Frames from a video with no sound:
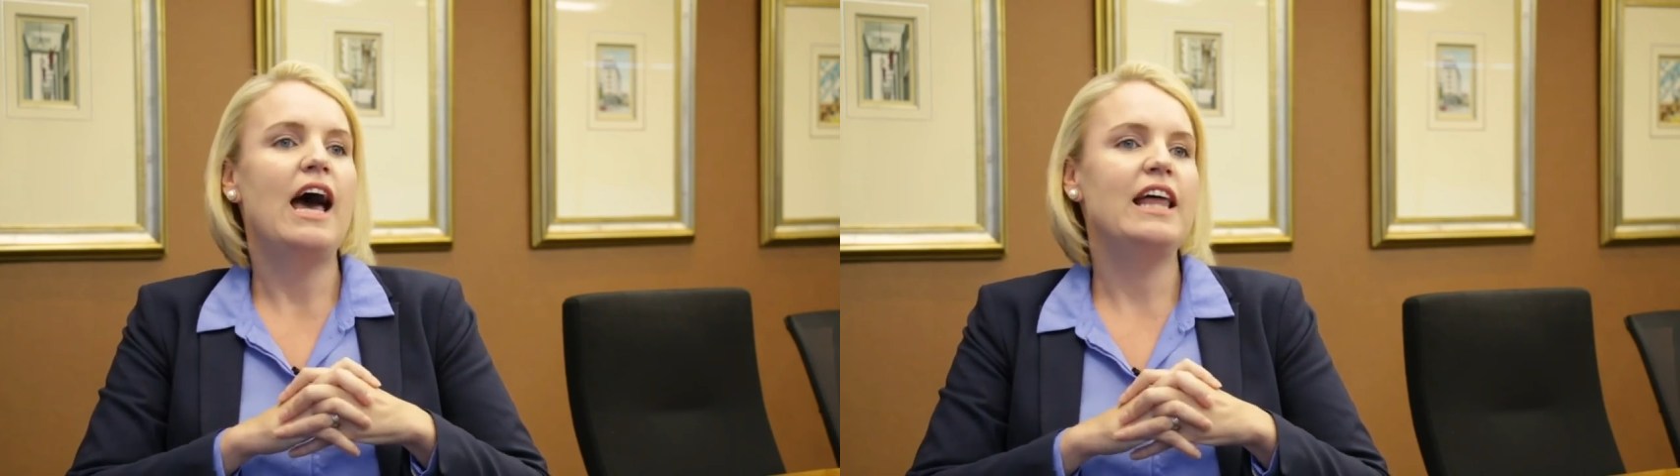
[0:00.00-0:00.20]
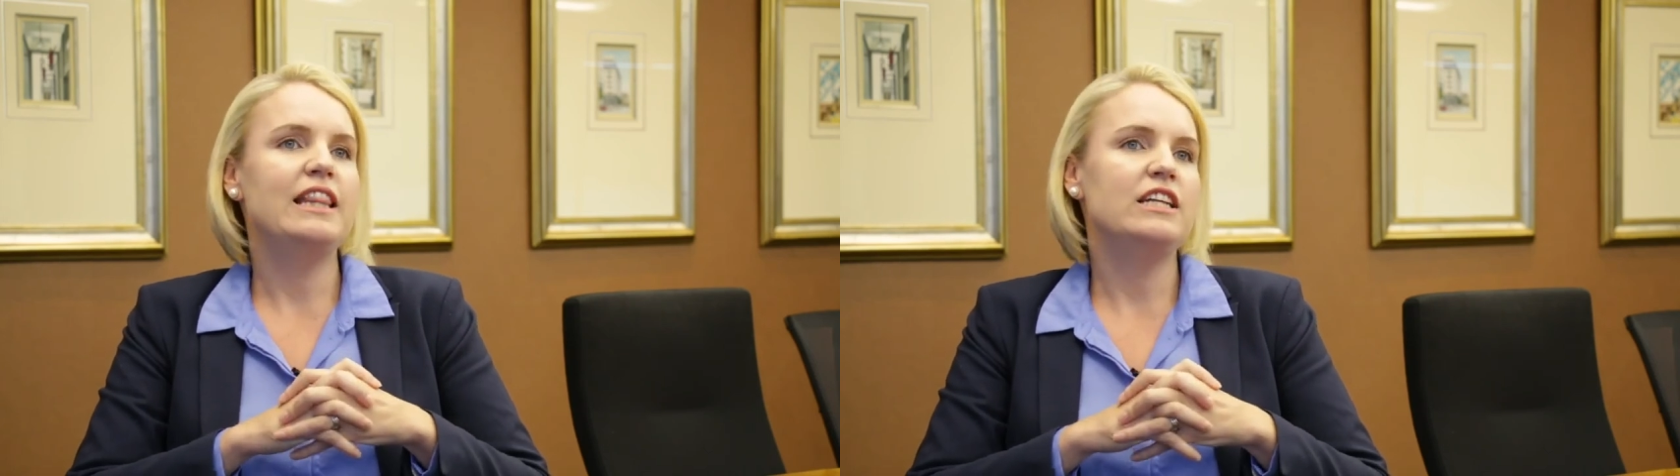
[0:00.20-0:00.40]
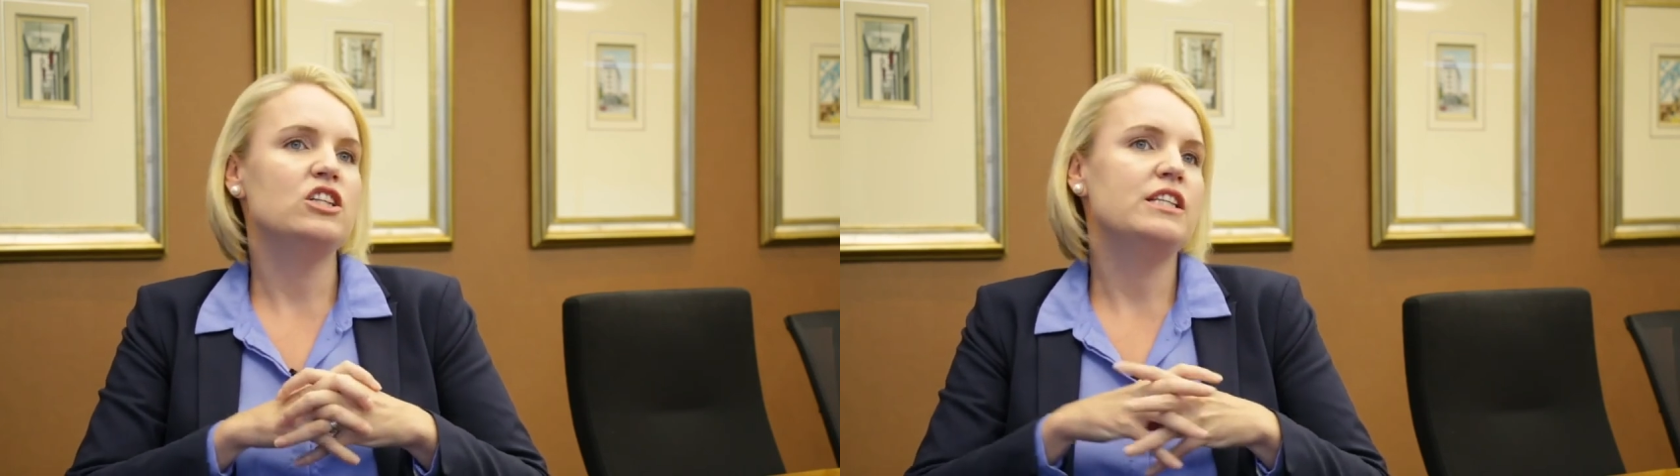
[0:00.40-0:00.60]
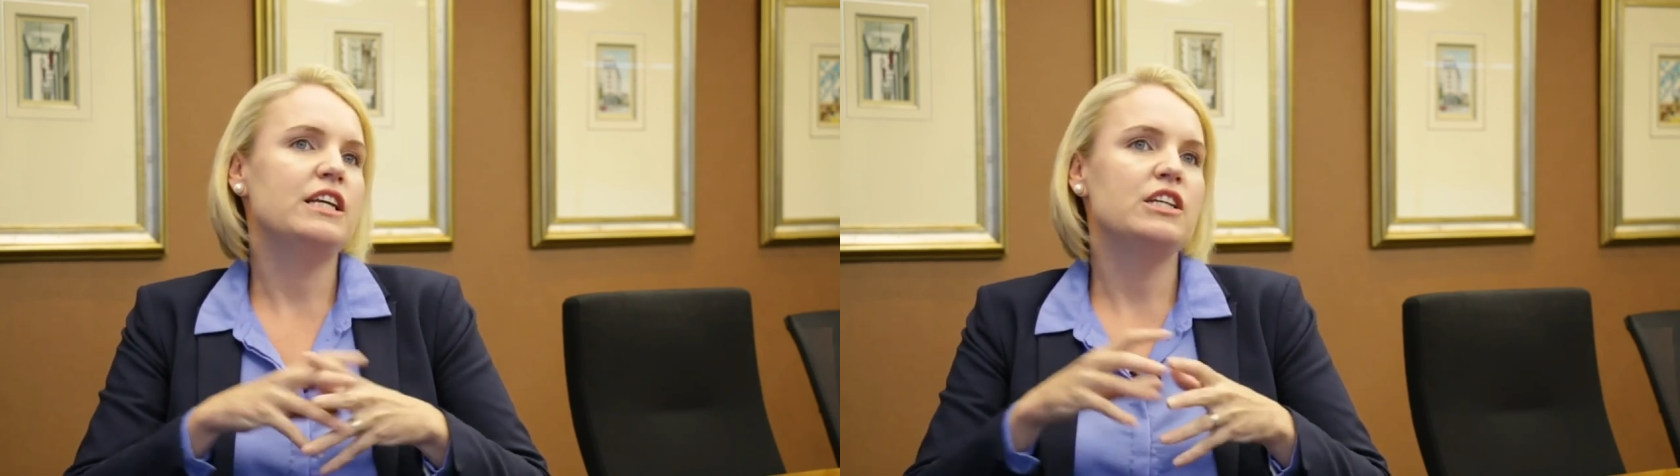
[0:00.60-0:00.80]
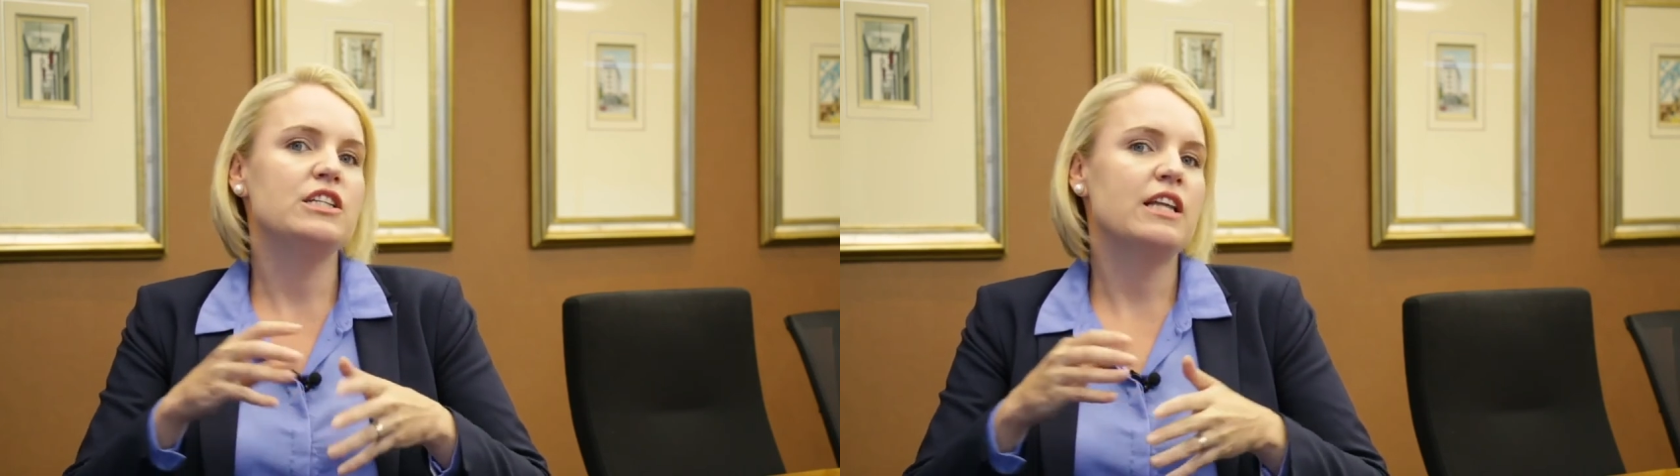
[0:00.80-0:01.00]
And then just
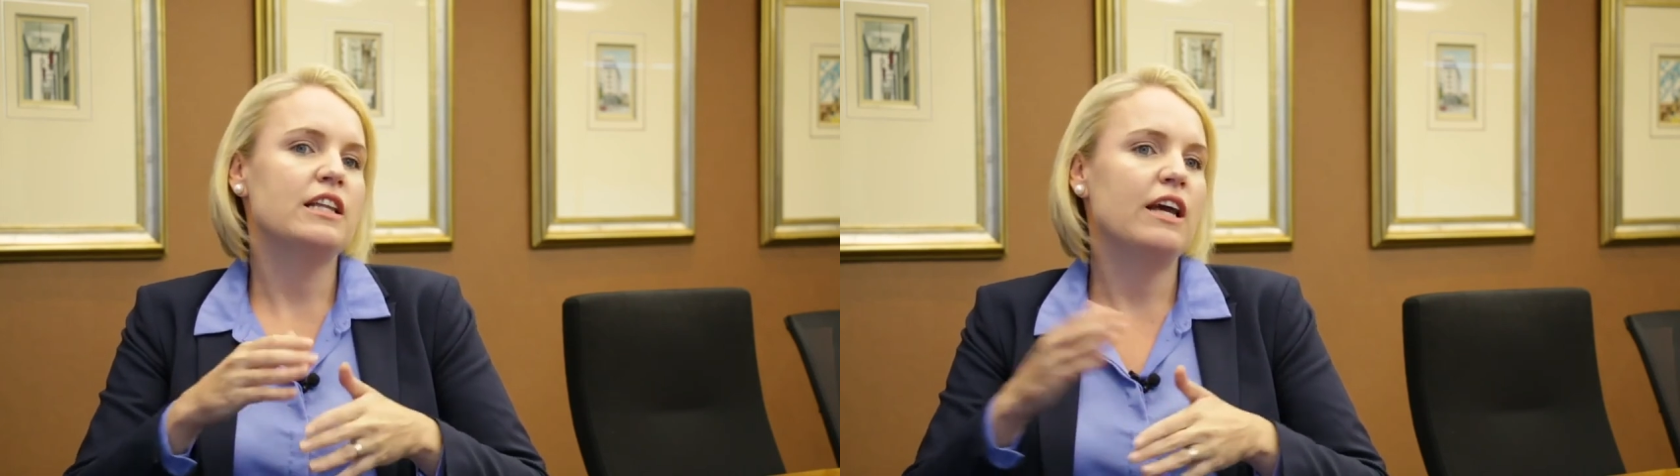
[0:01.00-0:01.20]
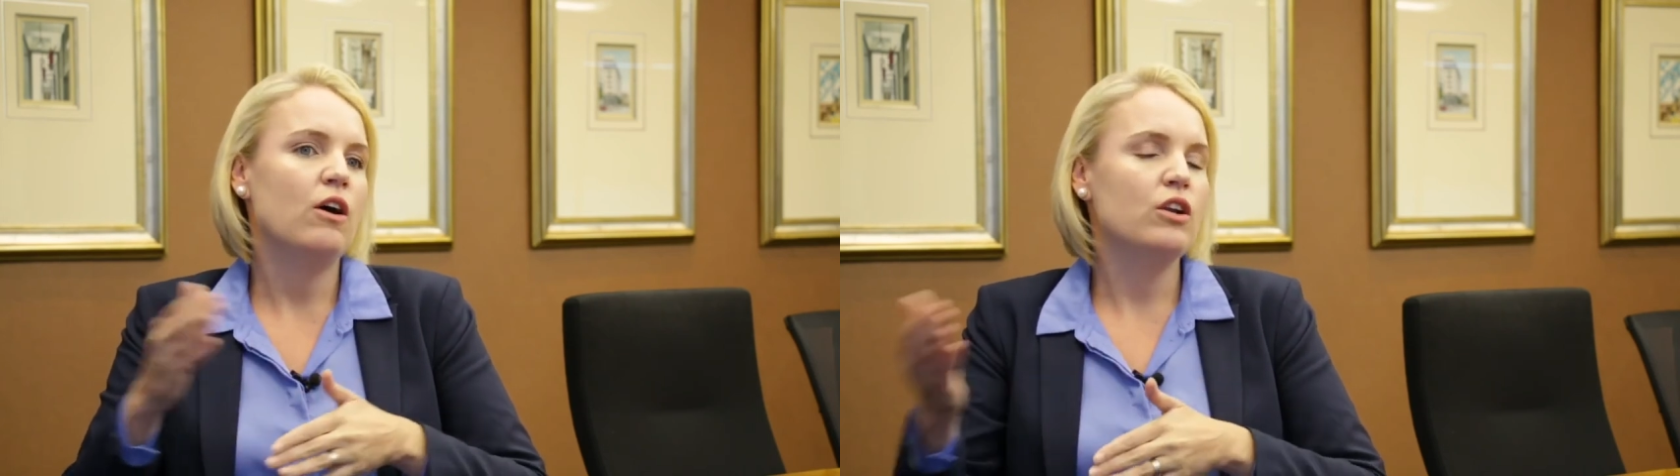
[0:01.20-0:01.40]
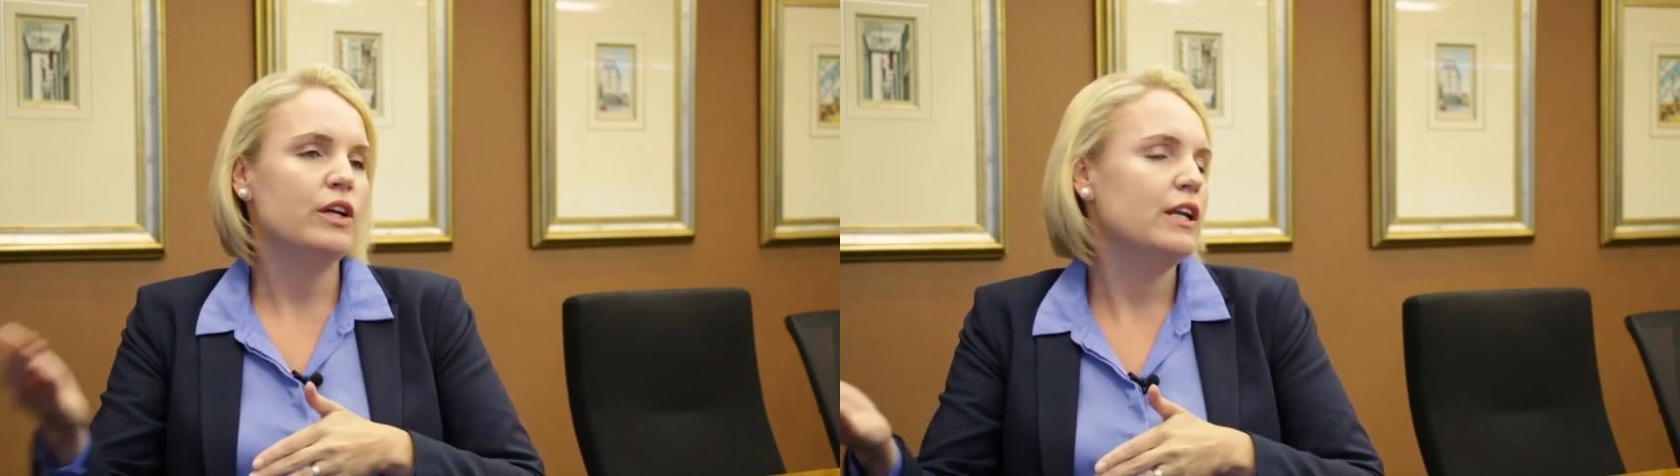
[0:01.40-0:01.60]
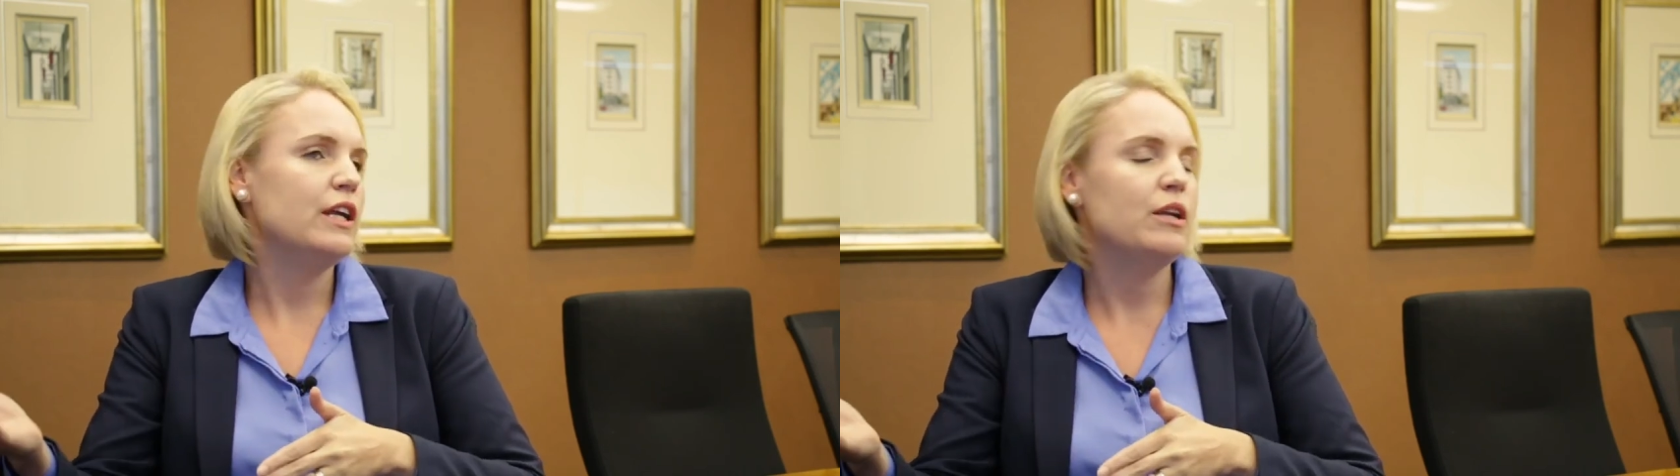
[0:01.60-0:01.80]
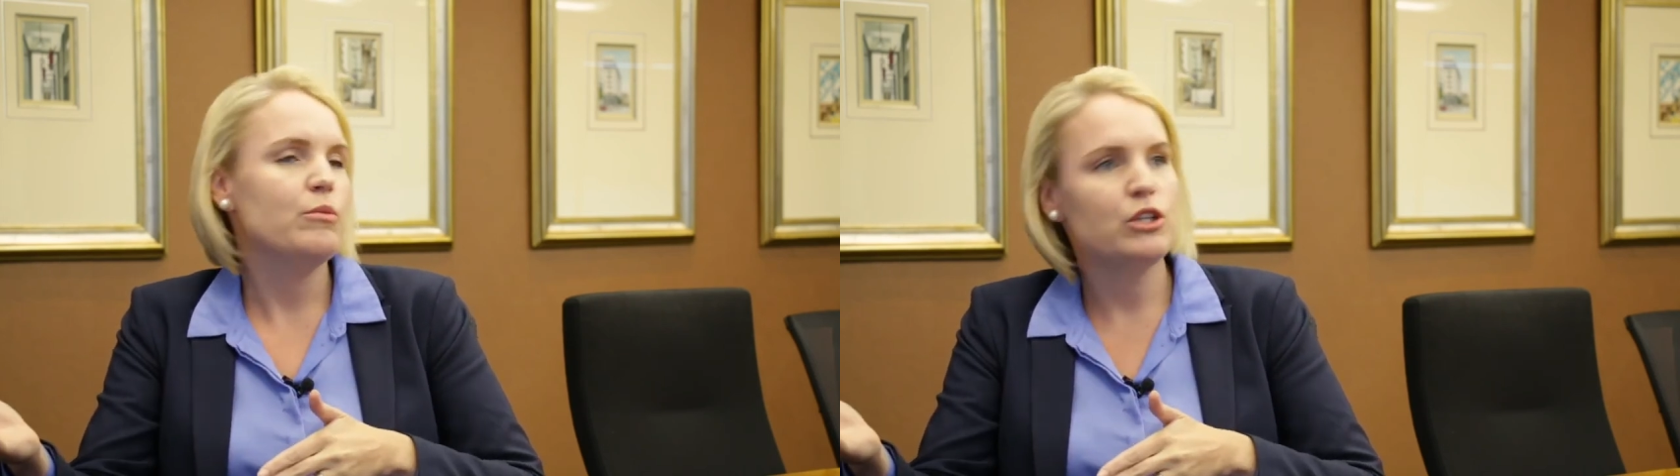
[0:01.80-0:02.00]
second to that, they are looking
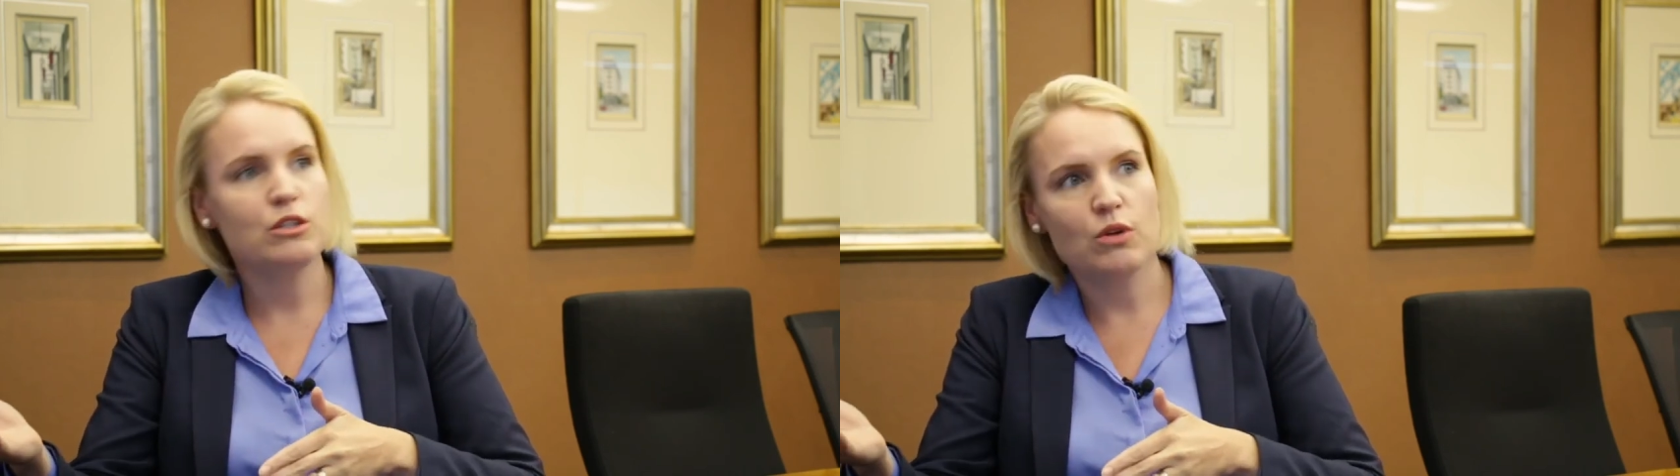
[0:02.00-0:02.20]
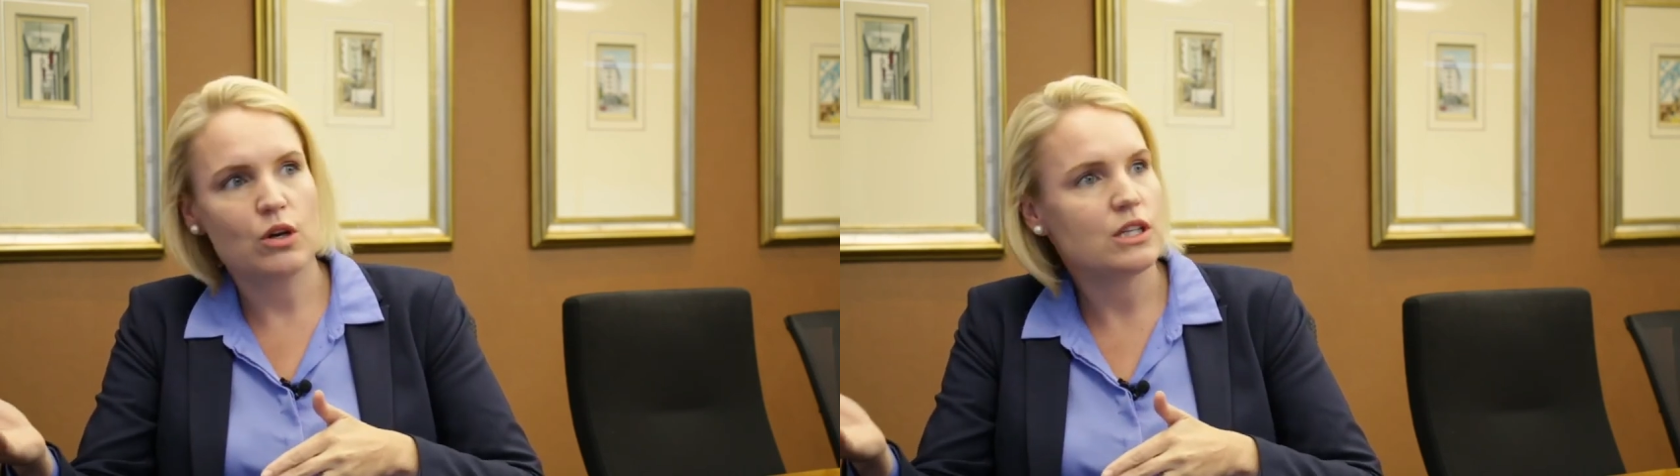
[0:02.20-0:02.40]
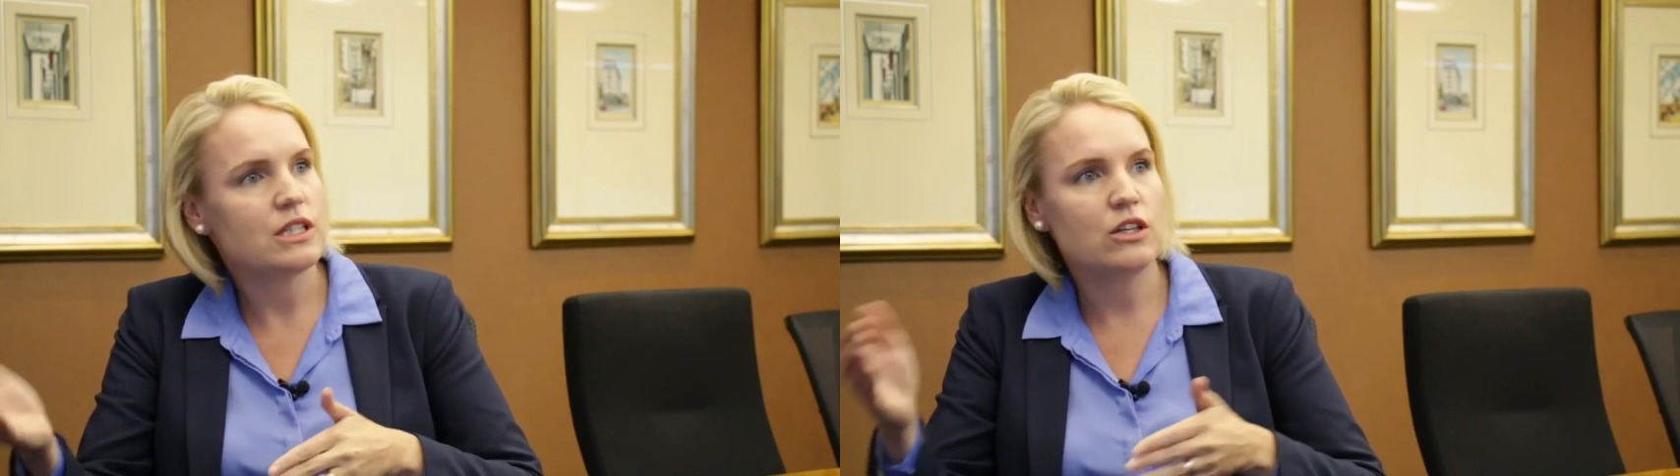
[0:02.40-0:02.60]
at emerging markets.